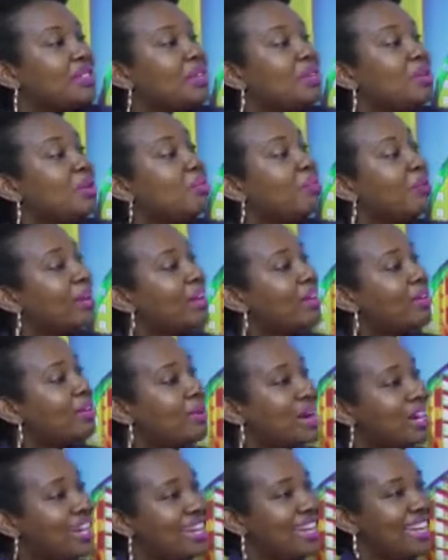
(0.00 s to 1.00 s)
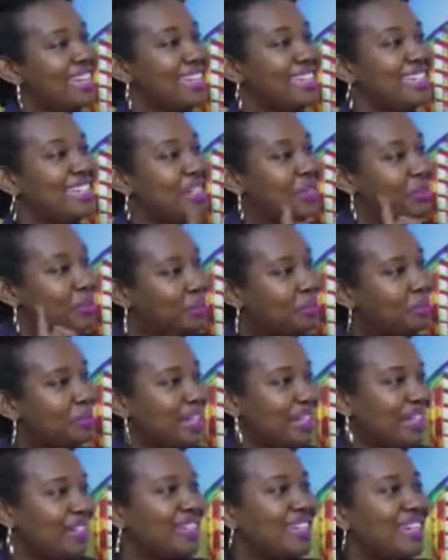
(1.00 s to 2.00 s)
So you pay your 182
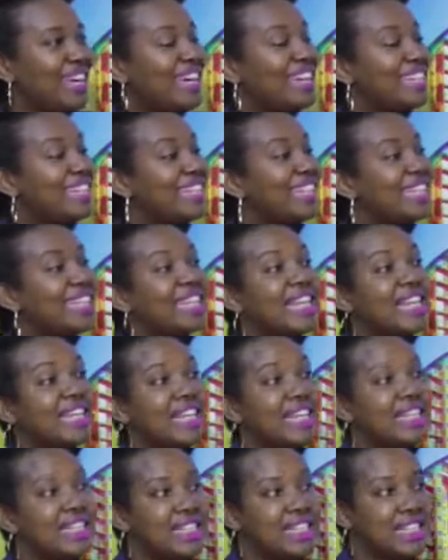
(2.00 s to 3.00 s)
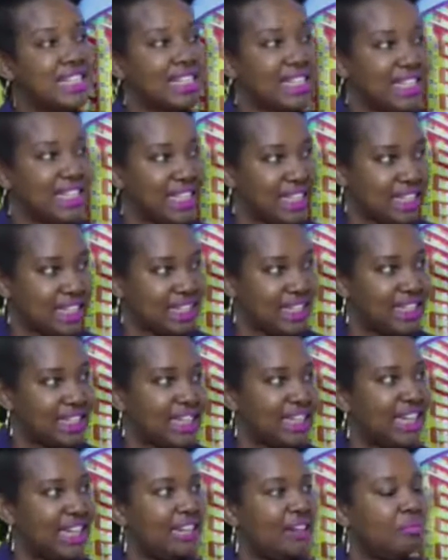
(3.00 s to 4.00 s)
million and think that that is
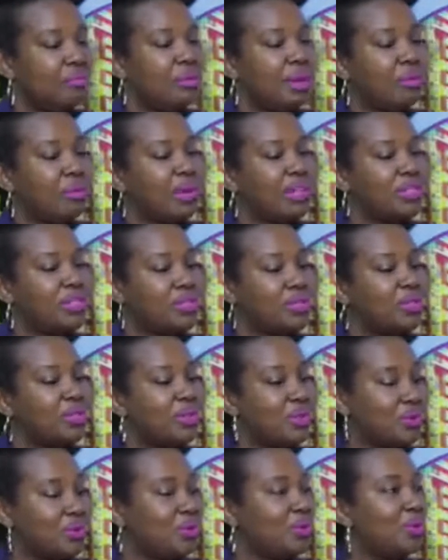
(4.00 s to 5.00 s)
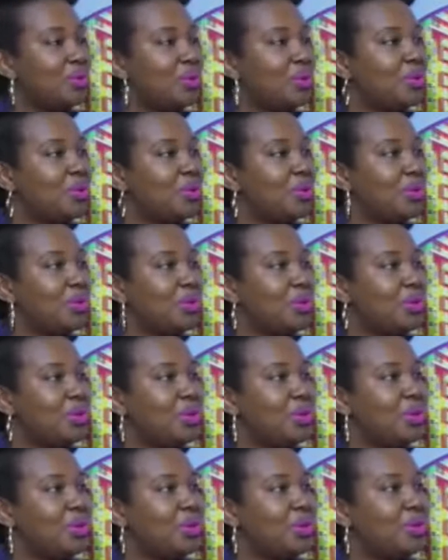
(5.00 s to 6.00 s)
it. But what you don't
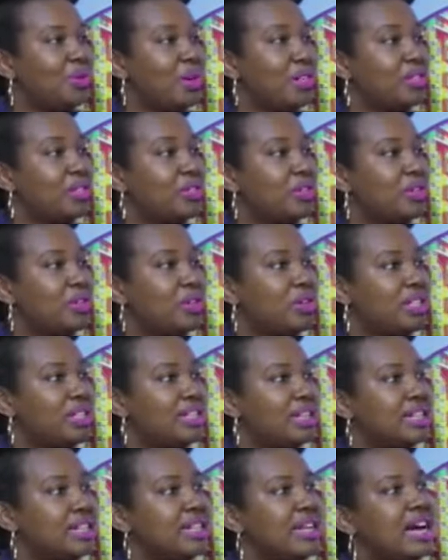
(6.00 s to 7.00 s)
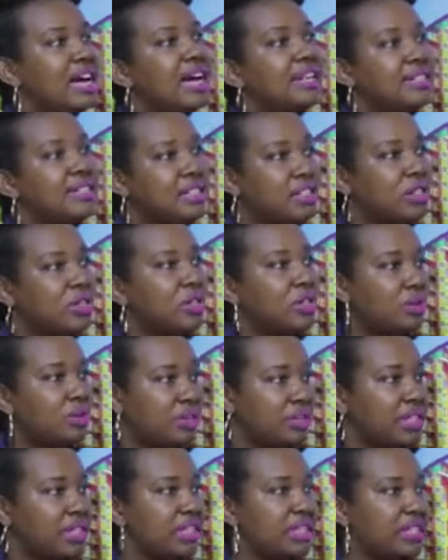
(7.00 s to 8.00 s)
know is that there are
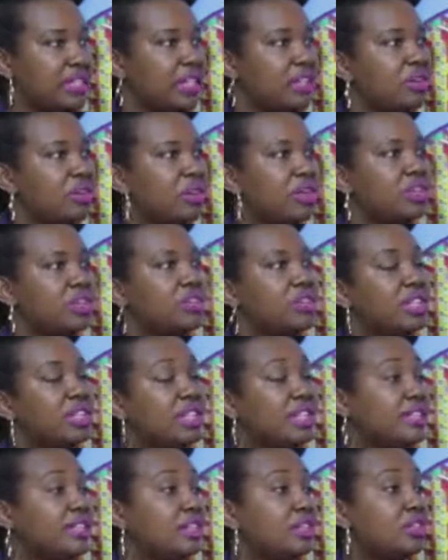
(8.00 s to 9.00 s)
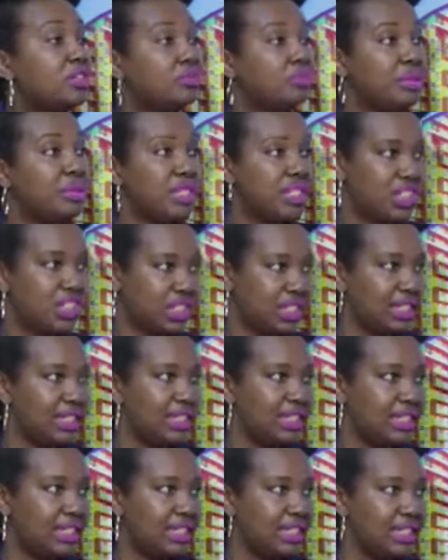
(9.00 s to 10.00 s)
additional things. Then you're going to think that you've been
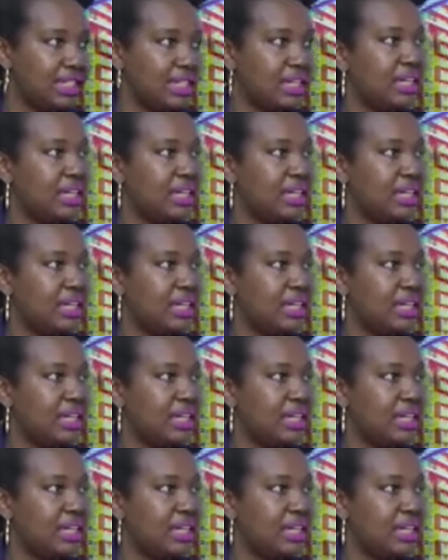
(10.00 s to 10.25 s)
cheated.